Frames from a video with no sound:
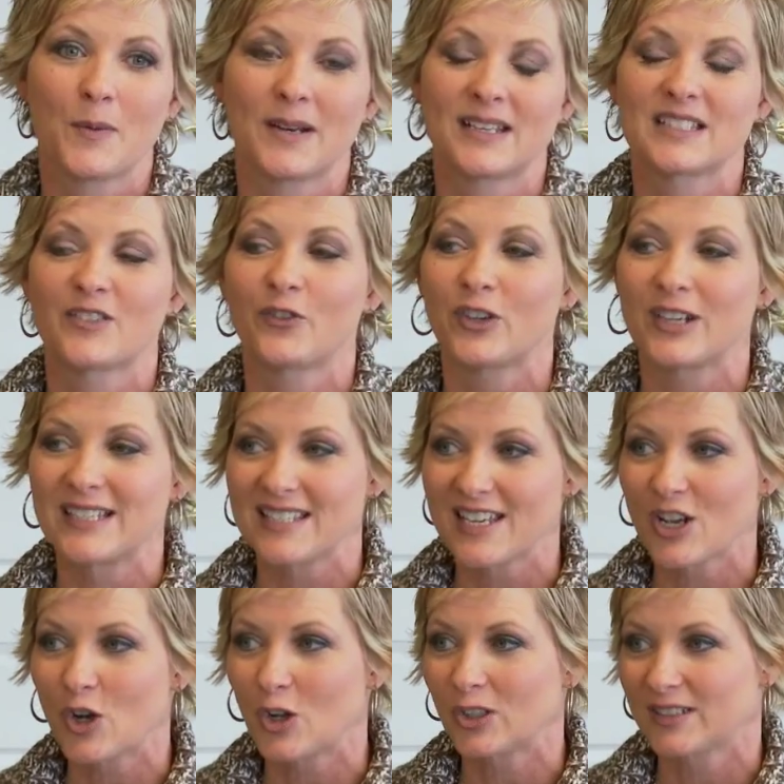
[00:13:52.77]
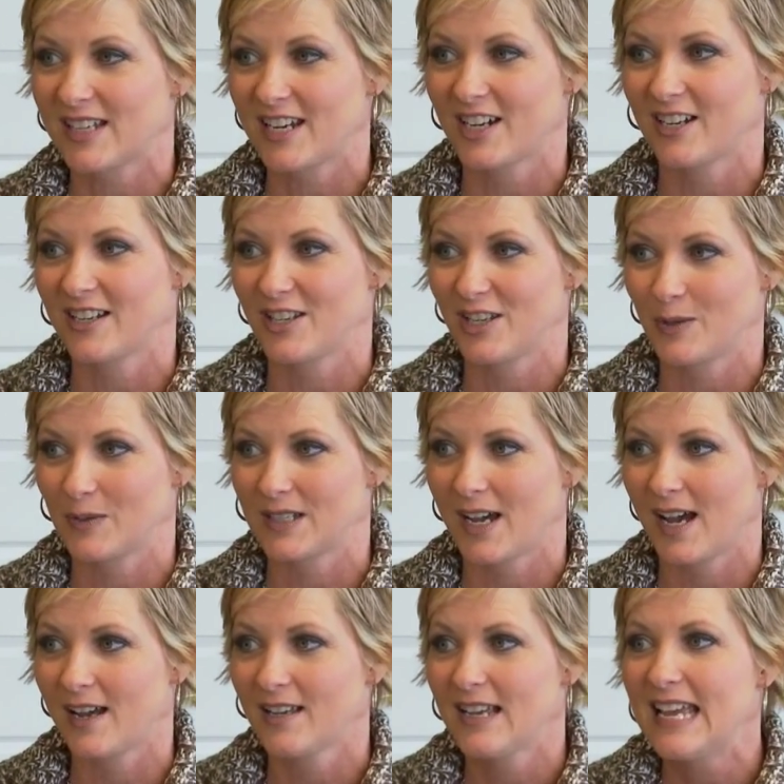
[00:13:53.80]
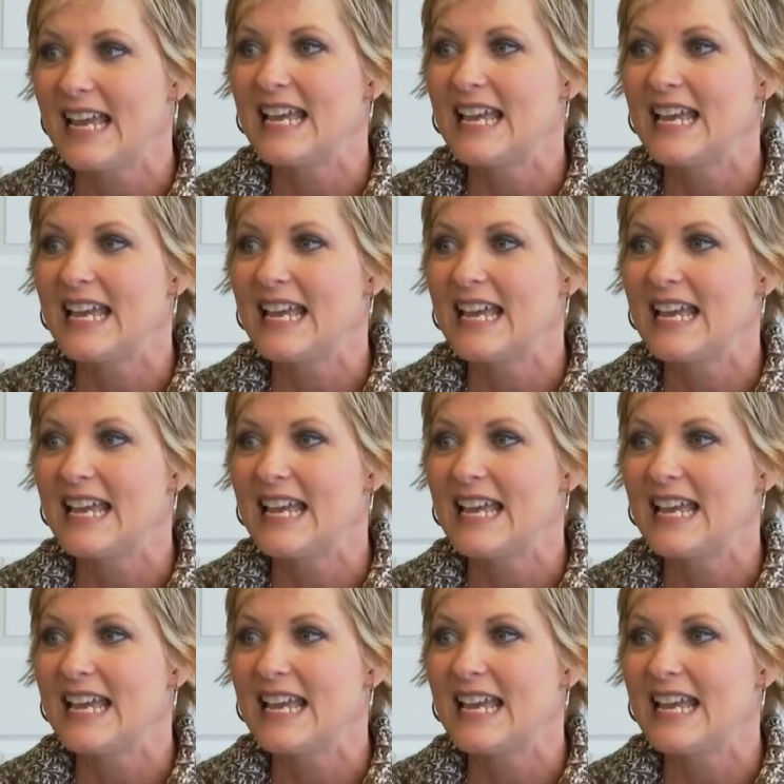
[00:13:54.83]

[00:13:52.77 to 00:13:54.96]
when it's freezing cold here in Utah,